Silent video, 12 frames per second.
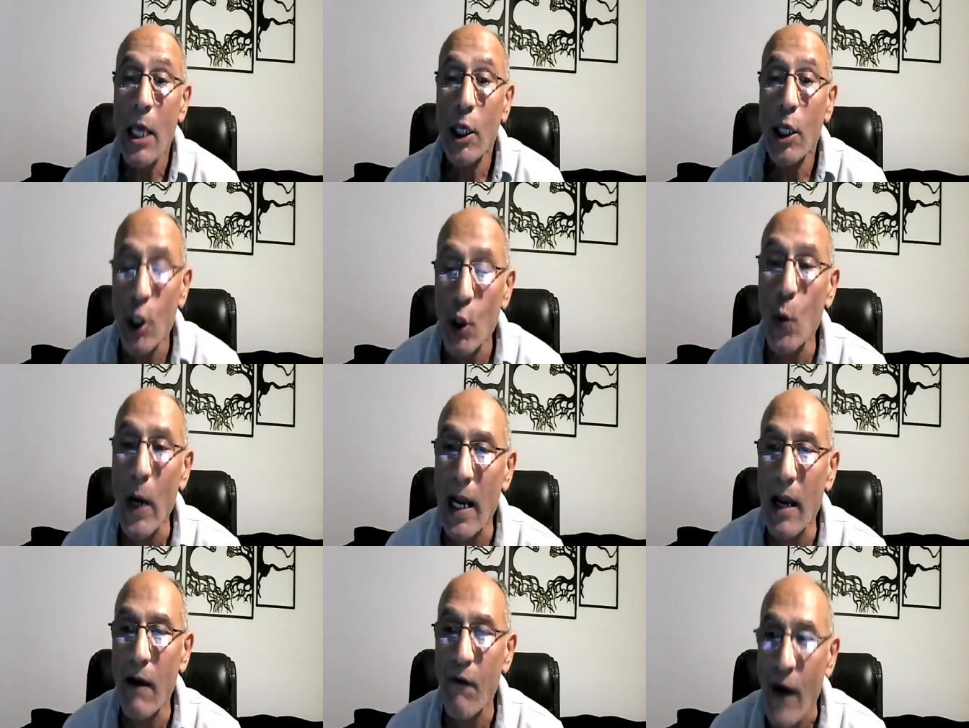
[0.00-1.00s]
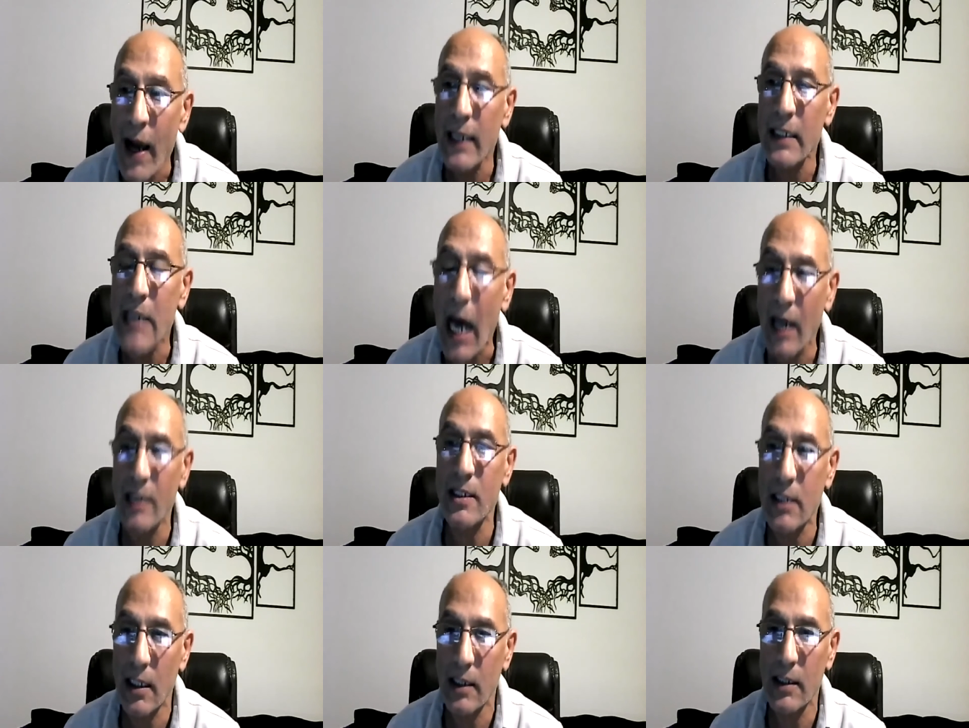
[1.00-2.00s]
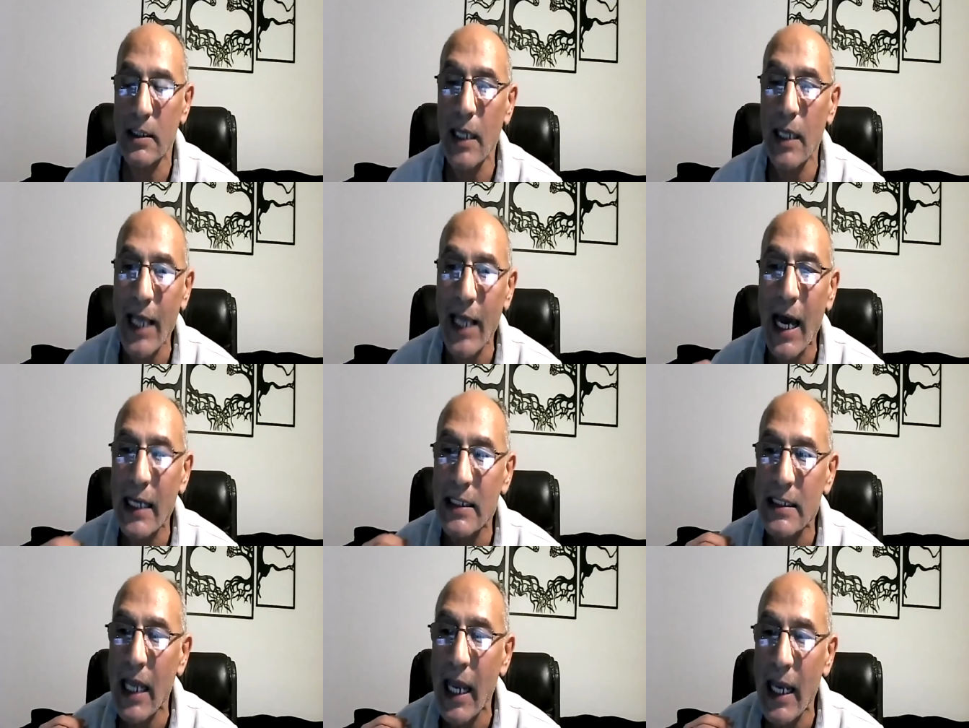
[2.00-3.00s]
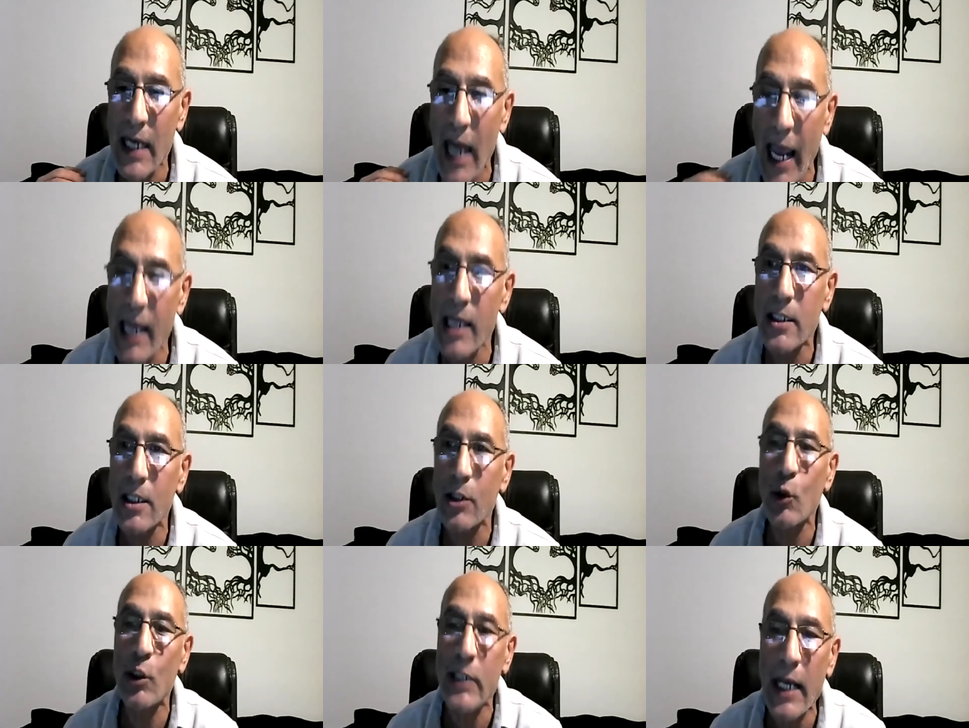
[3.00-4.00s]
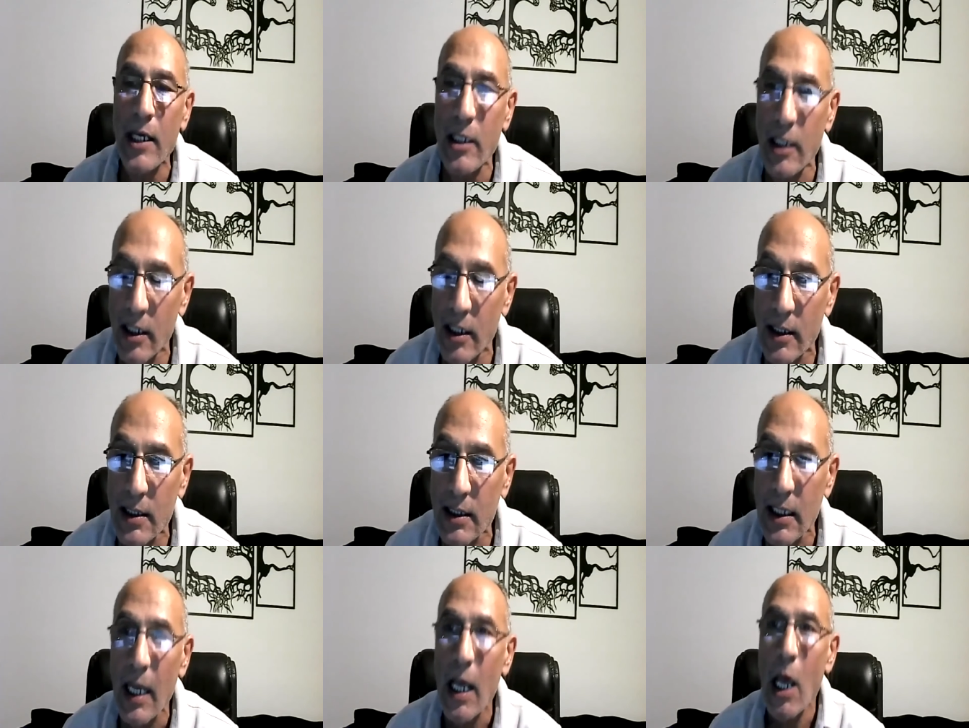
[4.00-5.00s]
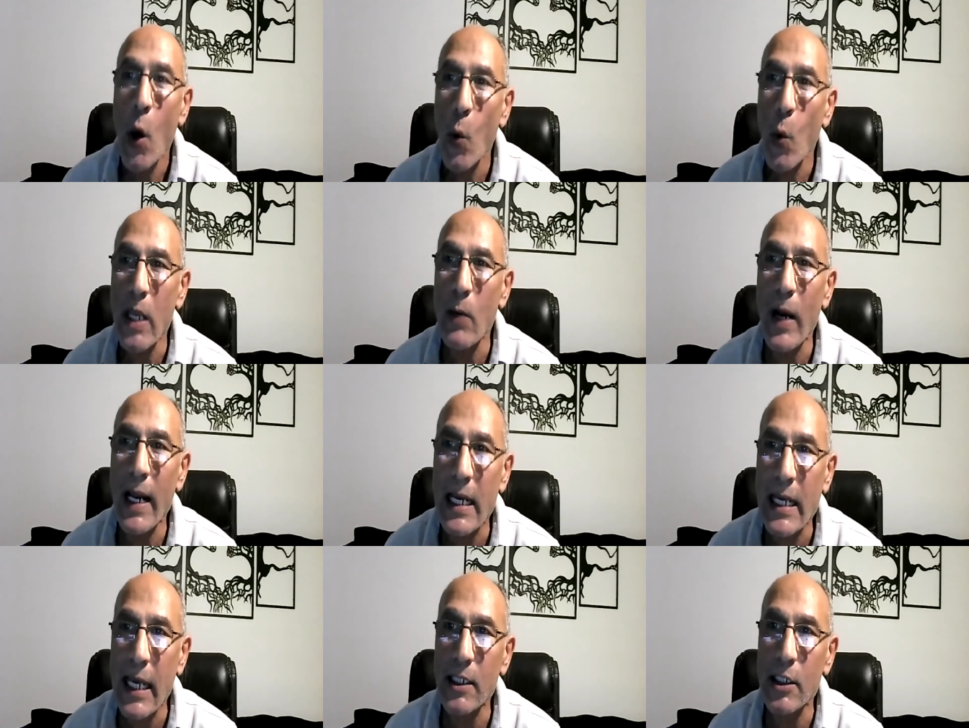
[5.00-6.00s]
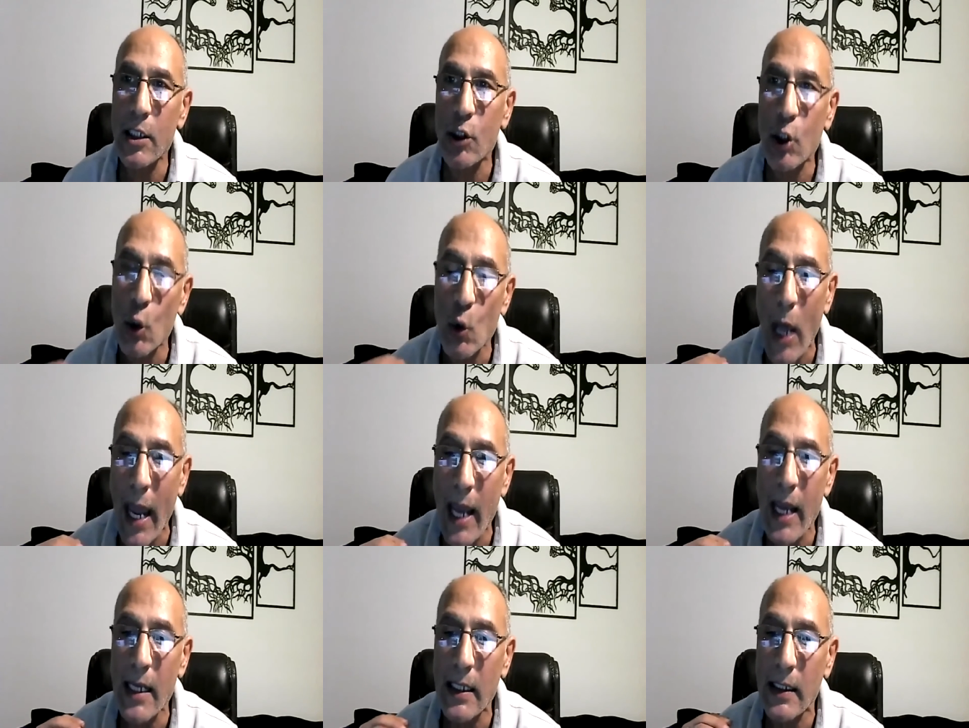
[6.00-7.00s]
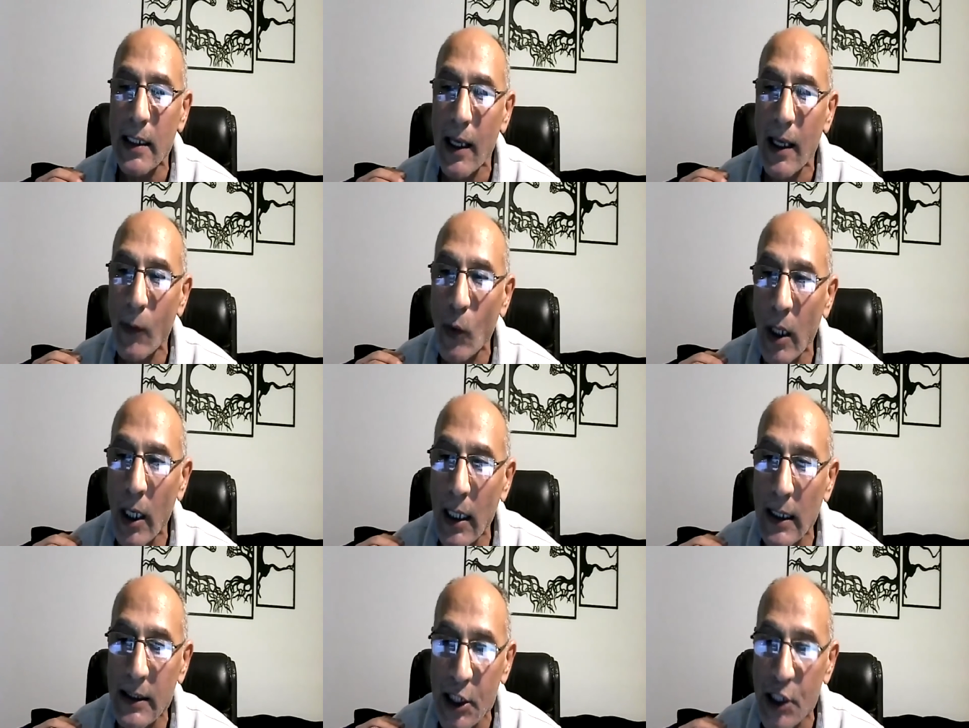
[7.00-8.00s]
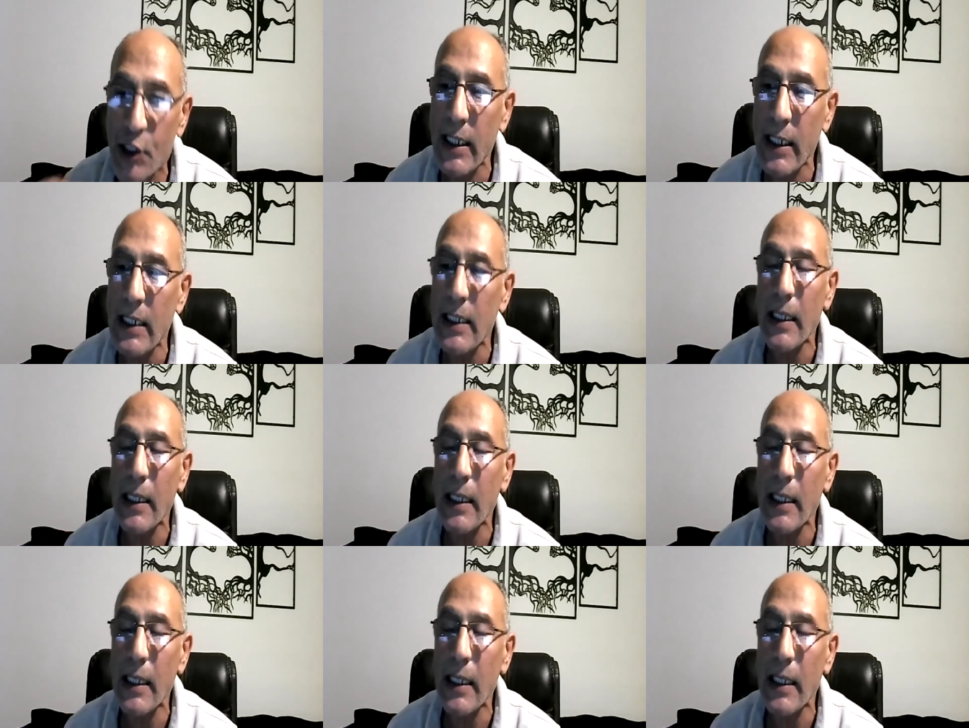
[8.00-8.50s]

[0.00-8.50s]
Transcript: you will find answers that in eight to 10 years, we will get to a uh, degree